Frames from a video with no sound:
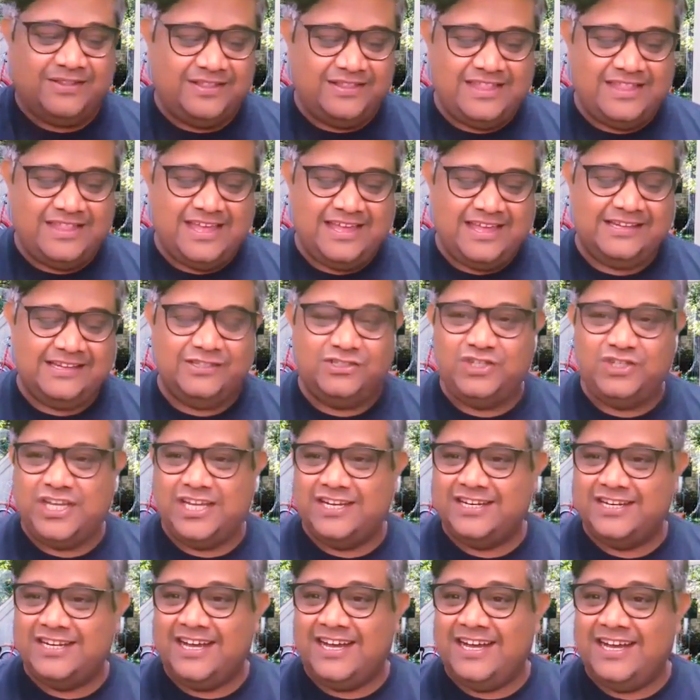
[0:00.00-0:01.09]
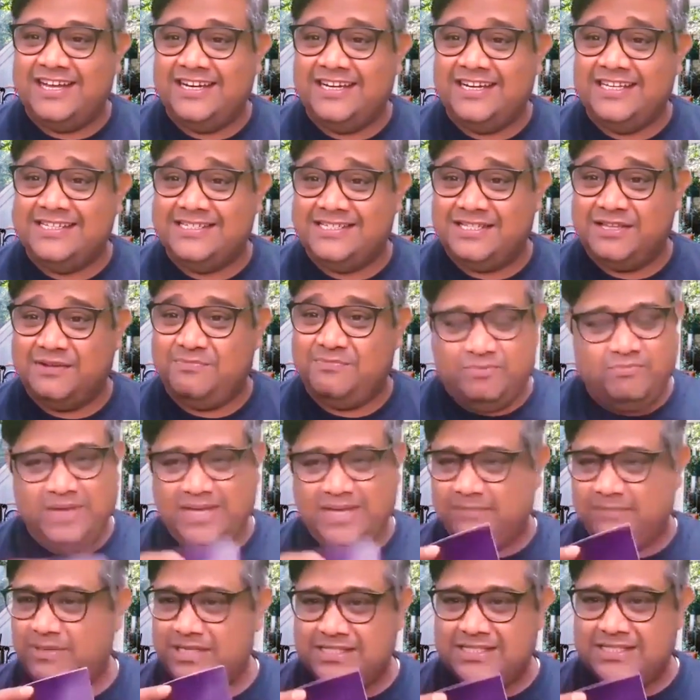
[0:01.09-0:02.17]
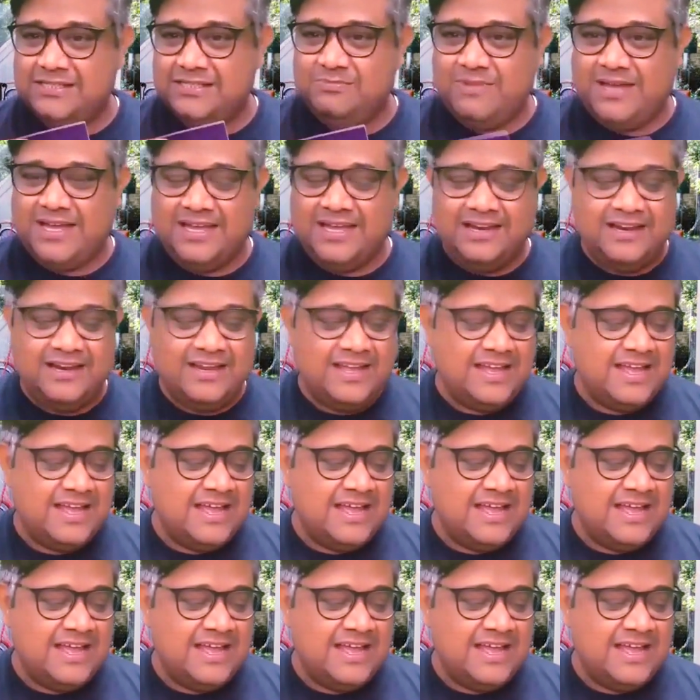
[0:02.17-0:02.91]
then Sher Khan is the big businessman,